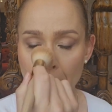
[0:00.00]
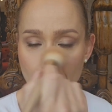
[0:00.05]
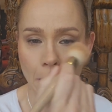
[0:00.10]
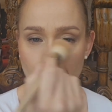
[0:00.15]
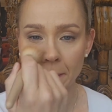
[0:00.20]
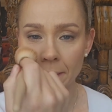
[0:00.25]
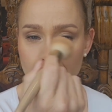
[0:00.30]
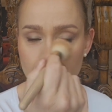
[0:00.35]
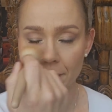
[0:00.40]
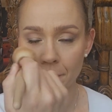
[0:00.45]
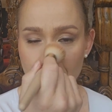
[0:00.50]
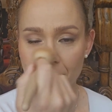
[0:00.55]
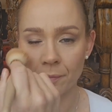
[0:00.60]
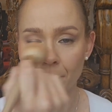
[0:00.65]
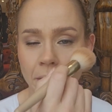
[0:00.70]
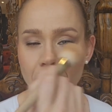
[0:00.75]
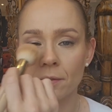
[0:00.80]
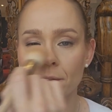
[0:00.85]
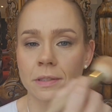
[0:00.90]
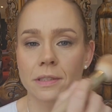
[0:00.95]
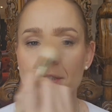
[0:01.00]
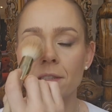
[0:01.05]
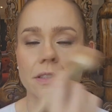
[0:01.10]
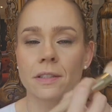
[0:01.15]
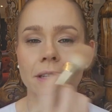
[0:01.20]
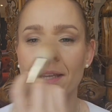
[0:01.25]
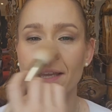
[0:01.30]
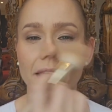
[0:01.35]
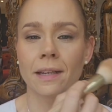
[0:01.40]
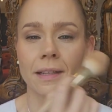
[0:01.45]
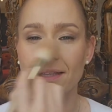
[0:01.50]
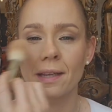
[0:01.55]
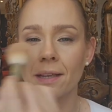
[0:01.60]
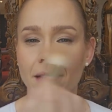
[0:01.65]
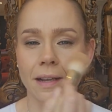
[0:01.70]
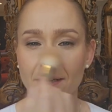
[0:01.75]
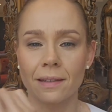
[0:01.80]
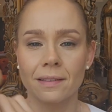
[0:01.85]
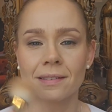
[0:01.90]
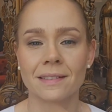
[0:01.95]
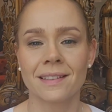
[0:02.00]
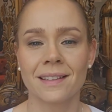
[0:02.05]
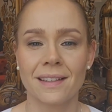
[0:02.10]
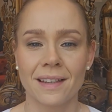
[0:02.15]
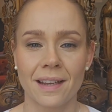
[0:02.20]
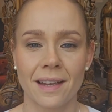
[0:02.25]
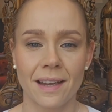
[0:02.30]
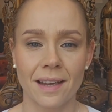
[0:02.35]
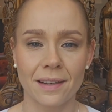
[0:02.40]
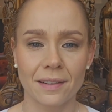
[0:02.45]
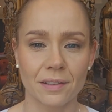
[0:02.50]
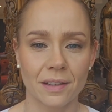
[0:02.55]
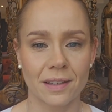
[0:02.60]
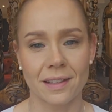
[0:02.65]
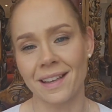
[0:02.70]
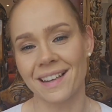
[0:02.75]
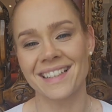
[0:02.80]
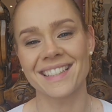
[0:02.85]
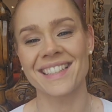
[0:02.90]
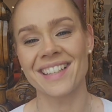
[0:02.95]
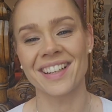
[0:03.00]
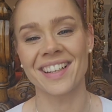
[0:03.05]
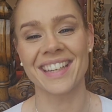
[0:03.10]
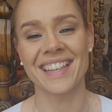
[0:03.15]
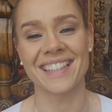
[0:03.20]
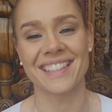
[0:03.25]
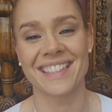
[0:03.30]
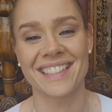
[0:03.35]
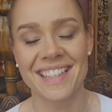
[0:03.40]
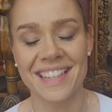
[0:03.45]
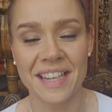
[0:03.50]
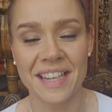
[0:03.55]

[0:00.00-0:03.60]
on the tip of my nose, just to get it like a, I don't know, like a sun-kissed